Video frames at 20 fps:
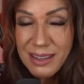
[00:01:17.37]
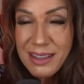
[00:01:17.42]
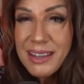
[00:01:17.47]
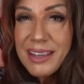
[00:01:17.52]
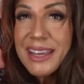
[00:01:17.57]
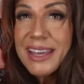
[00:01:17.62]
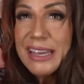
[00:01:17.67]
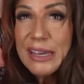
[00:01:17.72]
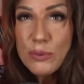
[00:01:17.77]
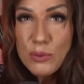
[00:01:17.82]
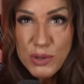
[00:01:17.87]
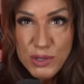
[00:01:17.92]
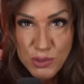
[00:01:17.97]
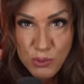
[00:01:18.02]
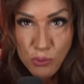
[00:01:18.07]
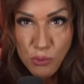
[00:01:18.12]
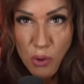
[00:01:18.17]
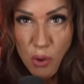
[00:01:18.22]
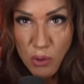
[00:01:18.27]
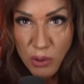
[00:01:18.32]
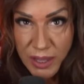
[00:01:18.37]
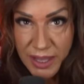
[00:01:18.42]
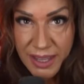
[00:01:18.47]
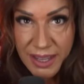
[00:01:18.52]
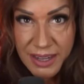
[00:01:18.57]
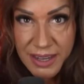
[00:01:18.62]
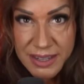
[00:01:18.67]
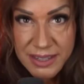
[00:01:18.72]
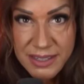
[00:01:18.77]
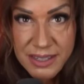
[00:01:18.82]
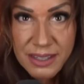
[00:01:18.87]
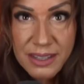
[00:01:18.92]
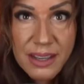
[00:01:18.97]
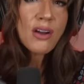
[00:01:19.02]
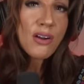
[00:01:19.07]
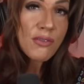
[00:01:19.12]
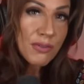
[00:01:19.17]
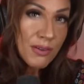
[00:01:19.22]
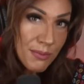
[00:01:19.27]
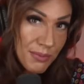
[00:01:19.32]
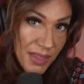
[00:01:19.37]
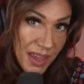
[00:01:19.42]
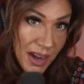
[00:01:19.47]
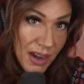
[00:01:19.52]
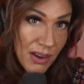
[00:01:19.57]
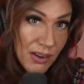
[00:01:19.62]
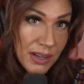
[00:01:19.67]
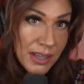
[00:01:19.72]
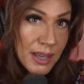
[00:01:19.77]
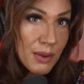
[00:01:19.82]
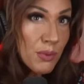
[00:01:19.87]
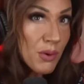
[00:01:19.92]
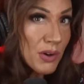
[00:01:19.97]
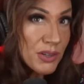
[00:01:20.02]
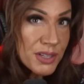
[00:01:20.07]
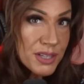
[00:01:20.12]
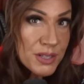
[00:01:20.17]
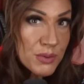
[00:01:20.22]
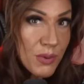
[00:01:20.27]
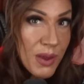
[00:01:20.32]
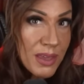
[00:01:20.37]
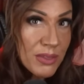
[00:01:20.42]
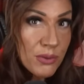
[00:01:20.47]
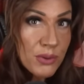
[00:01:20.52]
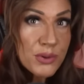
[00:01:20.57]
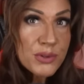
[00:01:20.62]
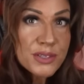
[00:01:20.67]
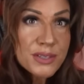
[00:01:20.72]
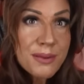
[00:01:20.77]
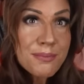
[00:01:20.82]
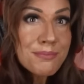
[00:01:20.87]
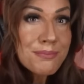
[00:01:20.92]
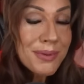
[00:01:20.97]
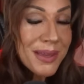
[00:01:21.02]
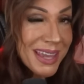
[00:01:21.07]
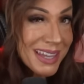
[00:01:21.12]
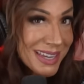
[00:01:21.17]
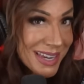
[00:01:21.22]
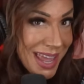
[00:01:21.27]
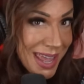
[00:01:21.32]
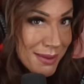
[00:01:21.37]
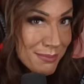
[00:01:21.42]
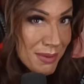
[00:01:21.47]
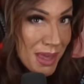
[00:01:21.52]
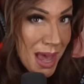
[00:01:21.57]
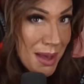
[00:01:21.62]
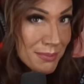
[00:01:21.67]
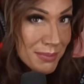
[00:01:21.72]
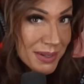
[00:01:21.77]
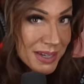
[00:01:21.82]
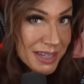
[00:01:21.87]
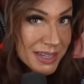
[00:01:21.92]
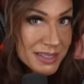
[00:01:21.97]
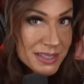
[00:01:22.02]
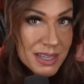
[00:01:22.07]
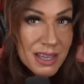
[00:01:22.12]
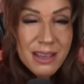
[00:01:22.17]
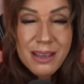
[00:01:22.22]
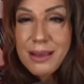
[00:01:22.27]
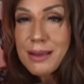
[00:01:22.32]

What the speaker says: He was rolling in it. From there, he worked his way through some big-name companies,